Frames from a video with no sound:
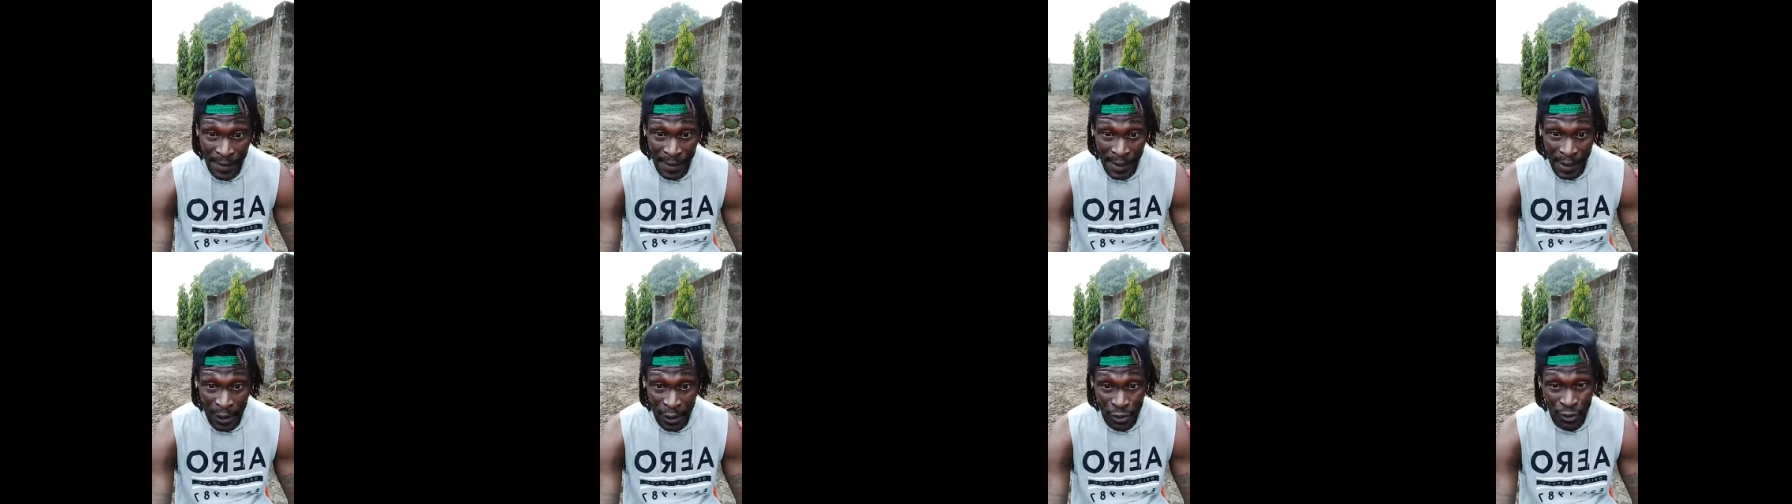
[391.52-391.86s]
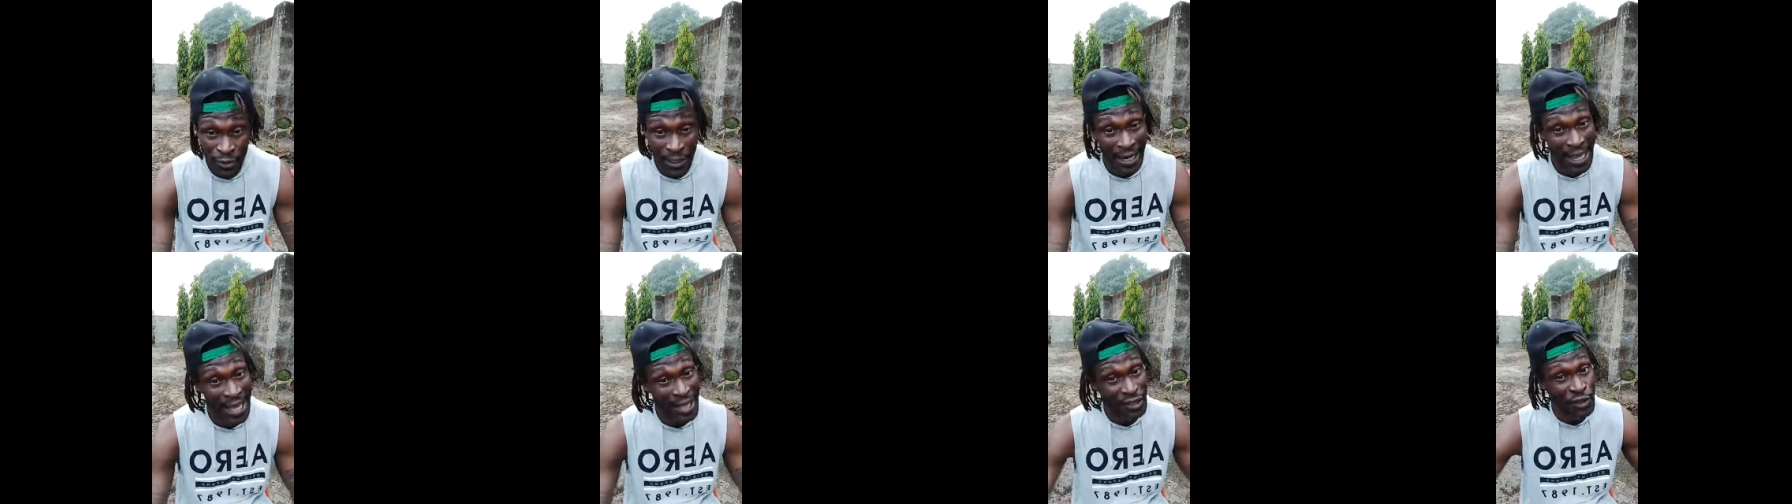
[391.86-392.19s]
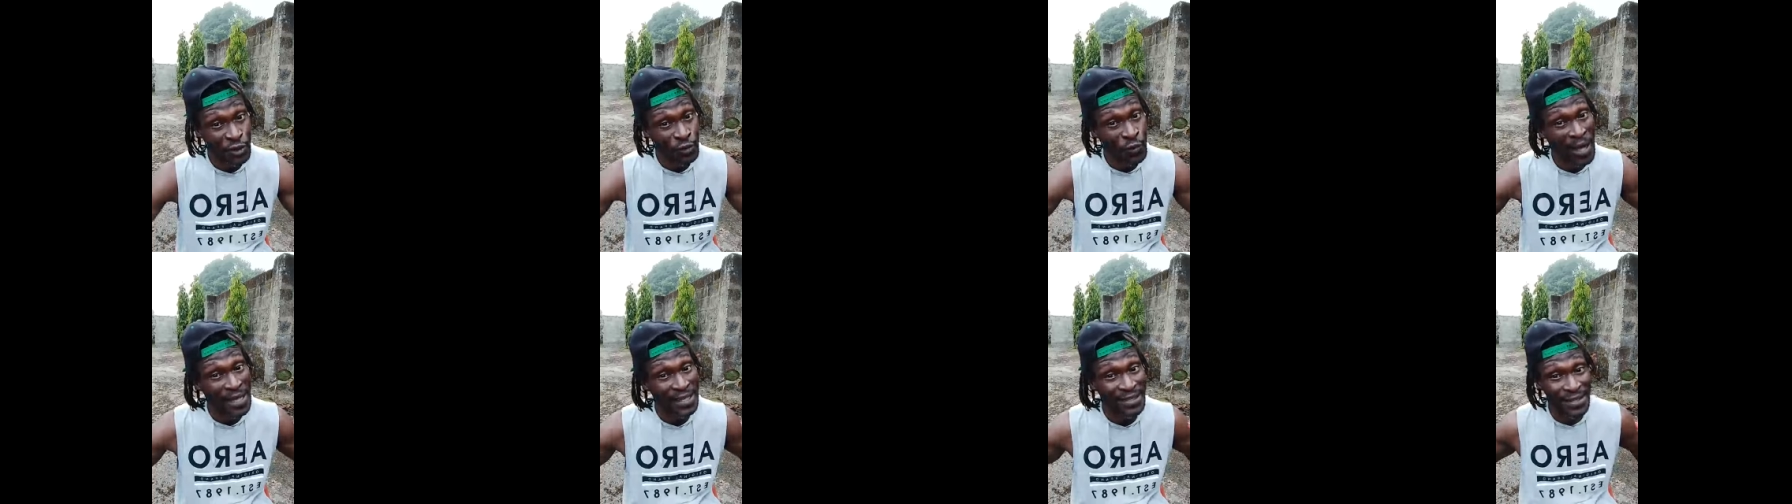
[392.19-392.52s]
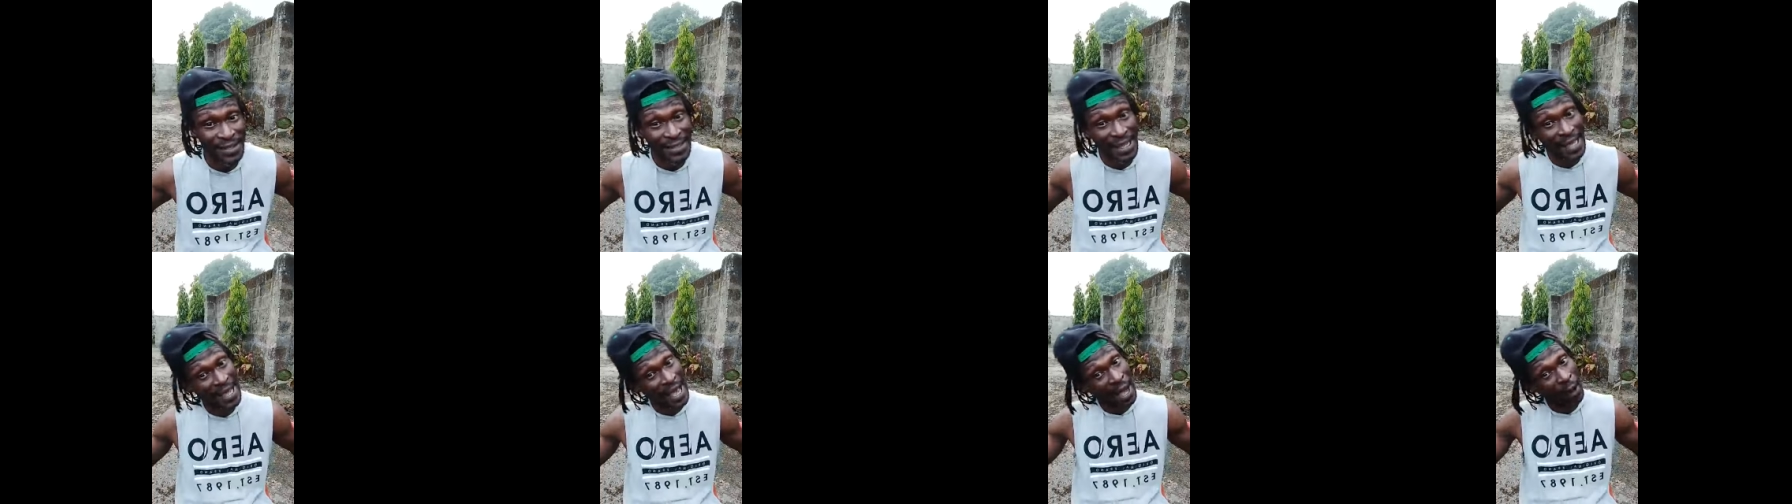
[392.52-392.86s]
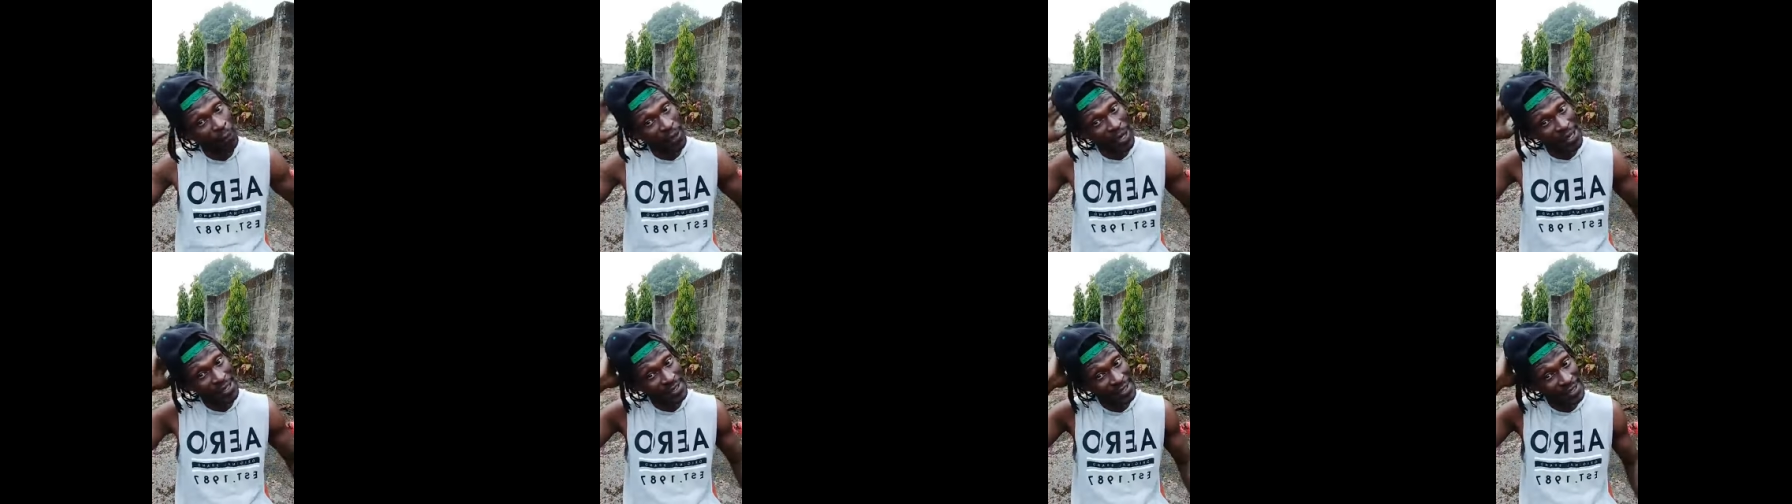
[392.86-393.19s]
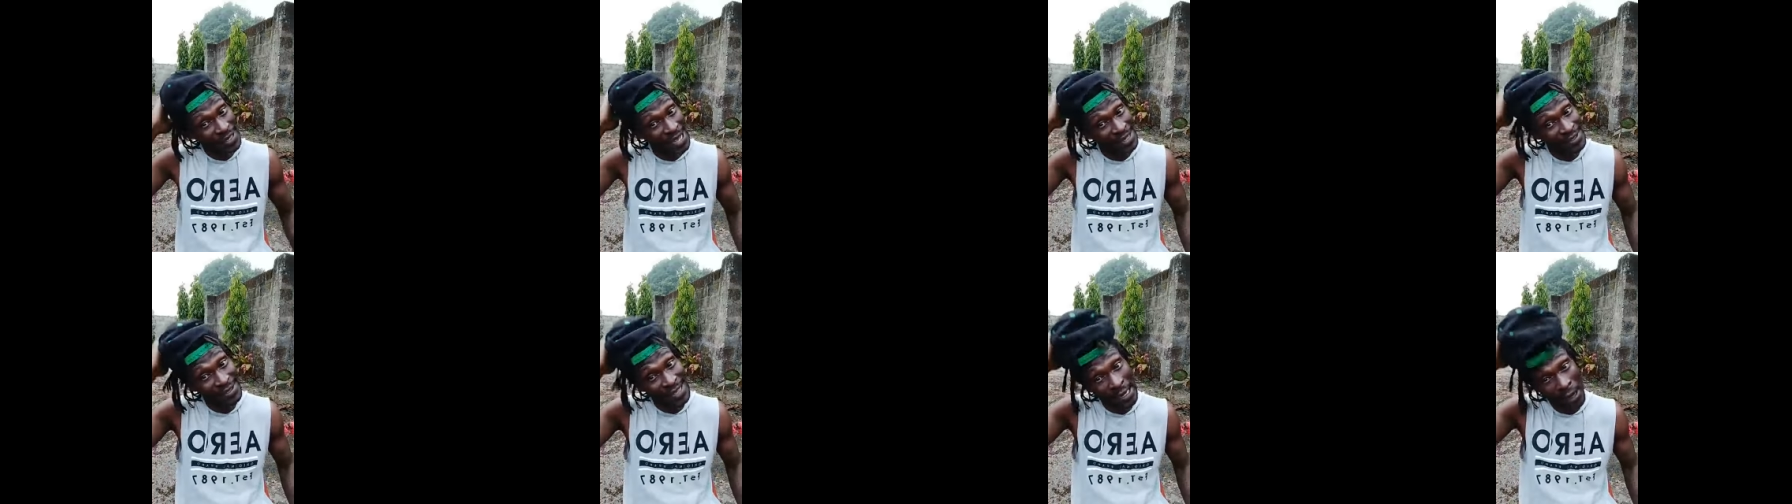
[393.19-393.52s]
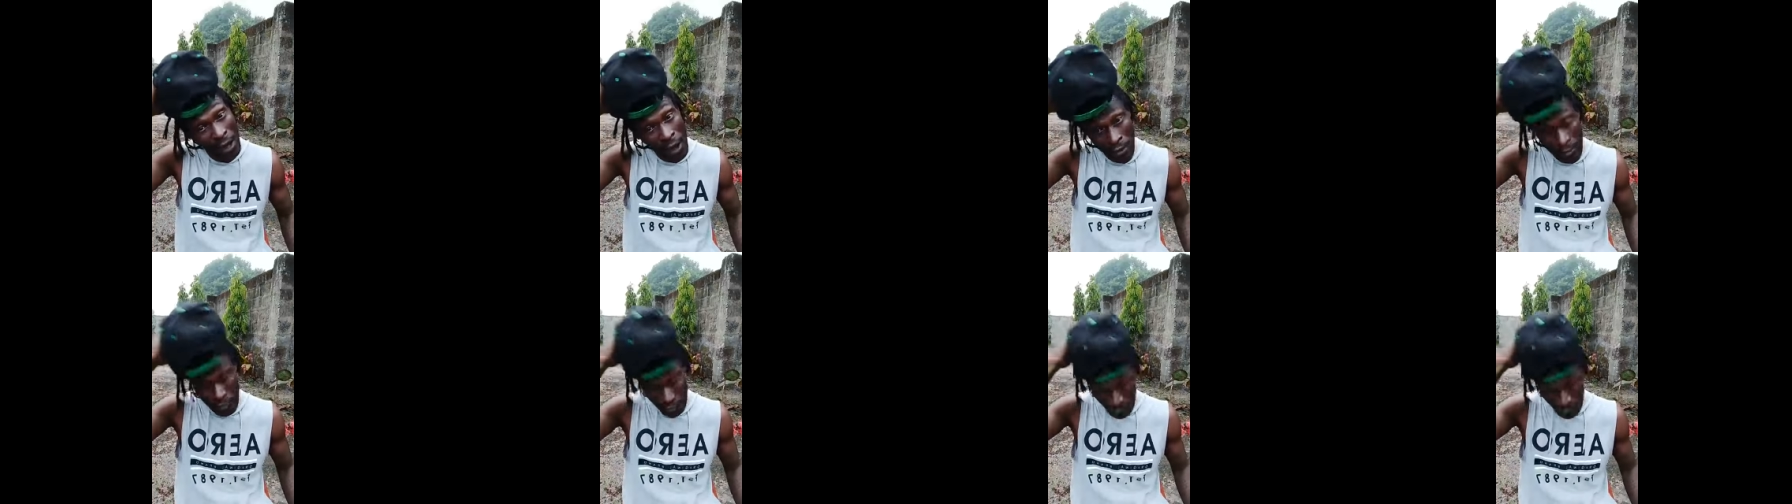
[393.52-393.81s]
So I sweat in ya, we see na salon.